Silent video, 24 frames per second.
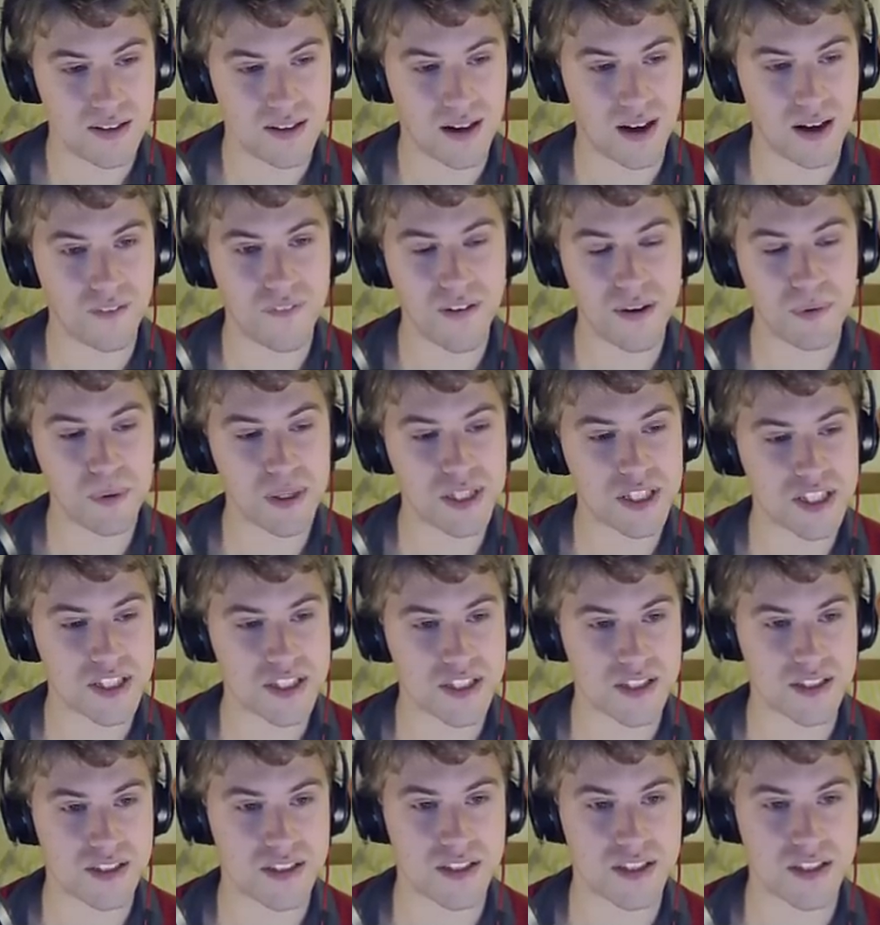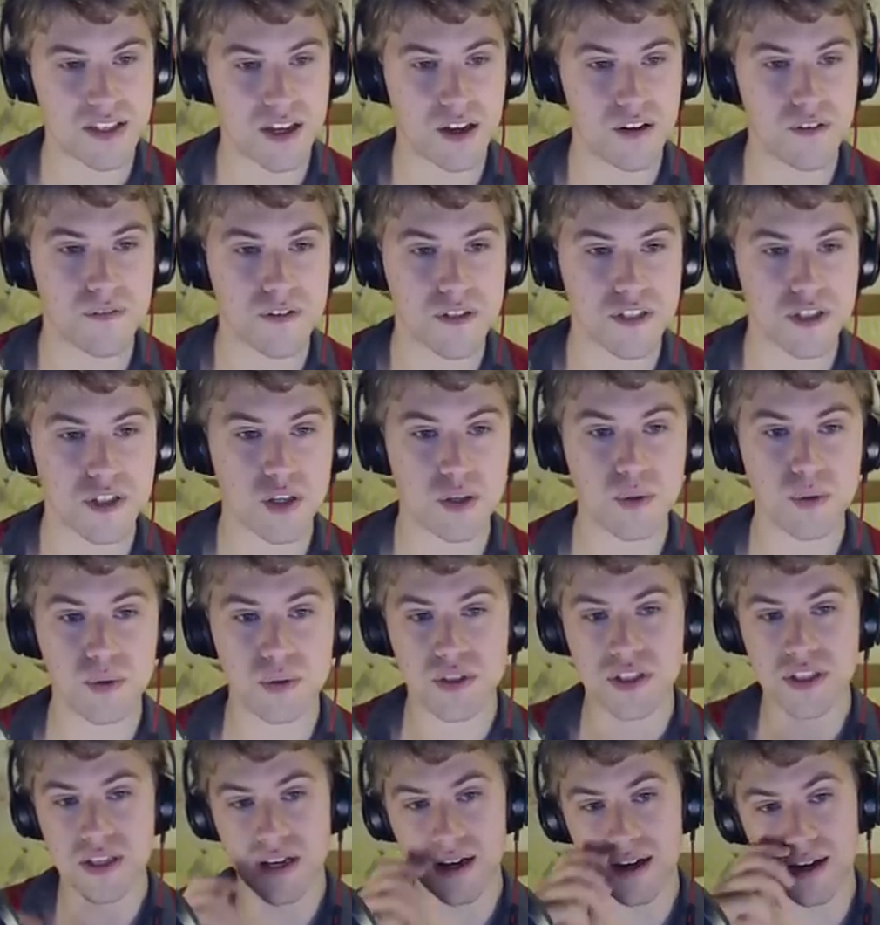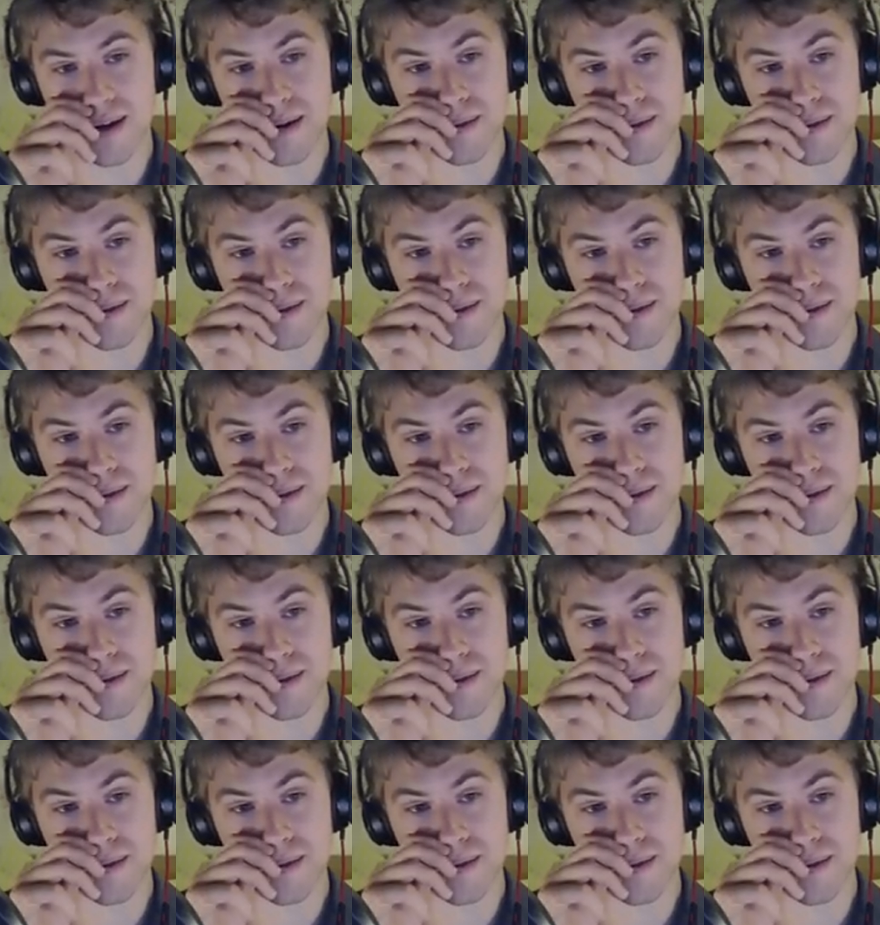I think we just go for Scalds.